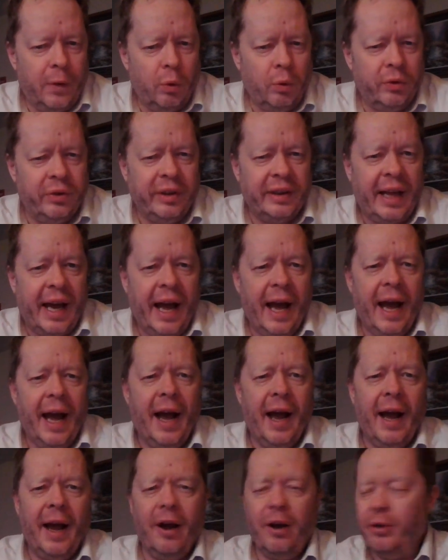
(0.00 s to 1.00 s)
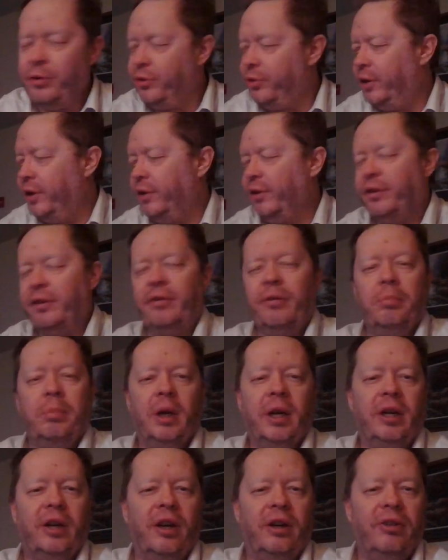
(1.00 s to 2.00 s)
Fuchs in the house. How's
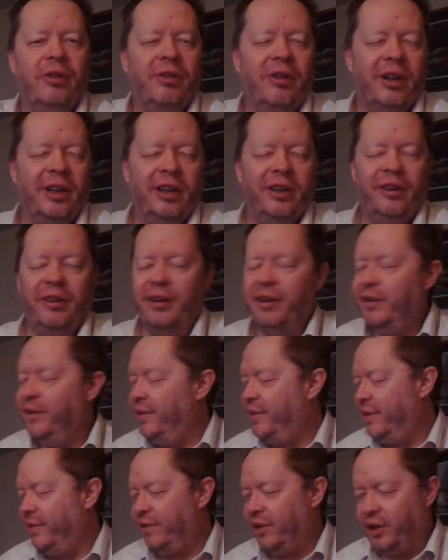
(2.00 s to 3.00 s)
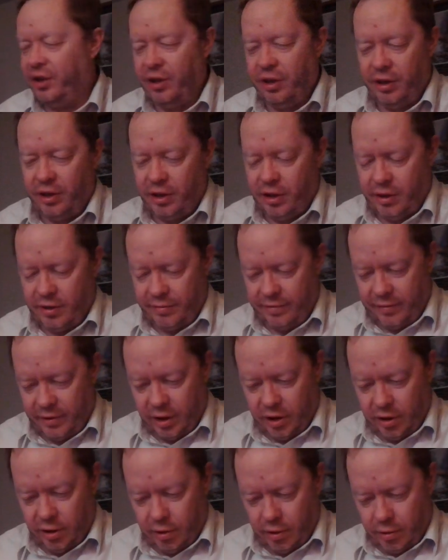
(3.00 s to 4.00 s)
everybody doing? I've done a
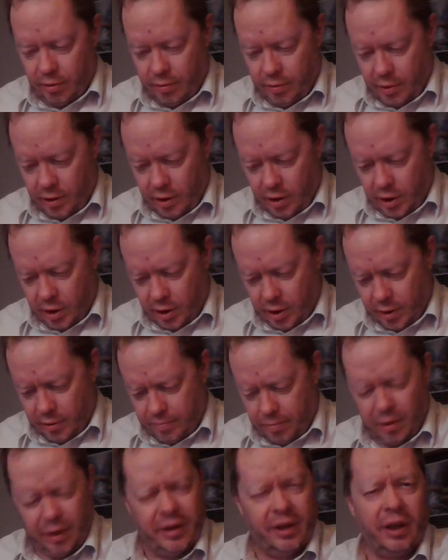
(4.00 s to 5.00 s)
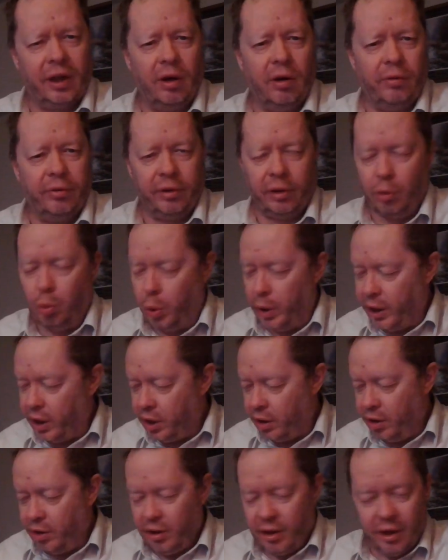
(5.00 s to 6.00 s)
video, I think over a
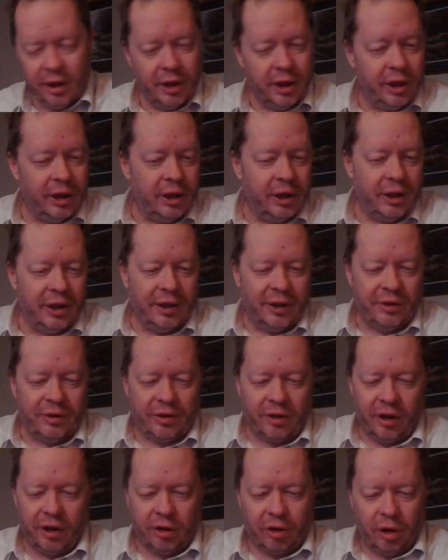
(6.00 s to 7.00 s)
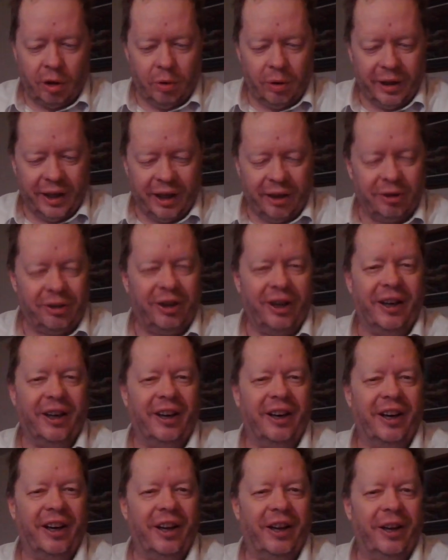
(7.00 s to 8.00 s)
week. I was gonna throw one out
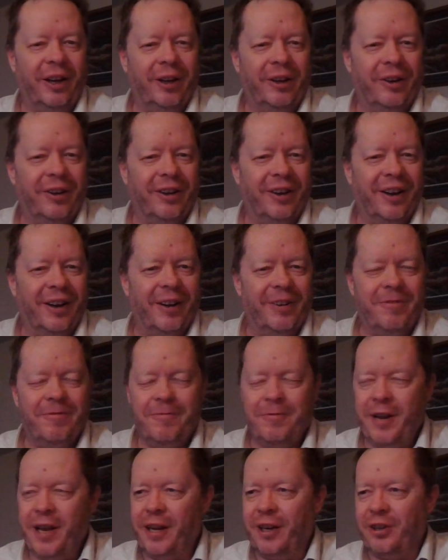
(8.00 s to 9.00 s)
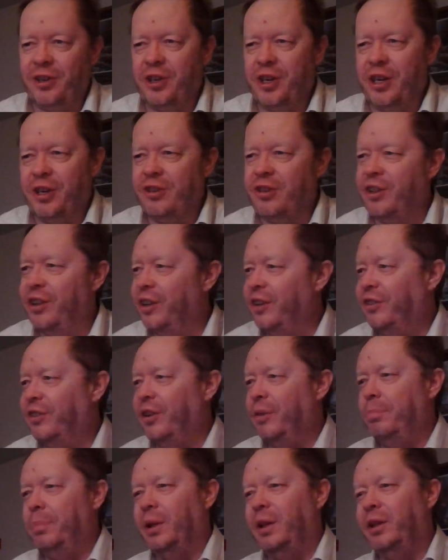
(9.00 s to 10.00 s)
there and had to change
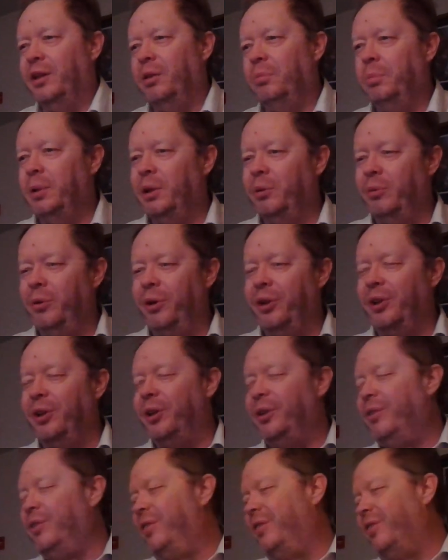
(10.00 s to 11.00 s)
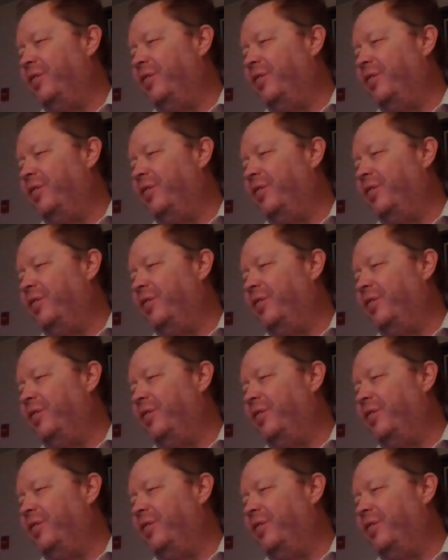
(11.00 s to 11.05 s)
things up a little bit with it.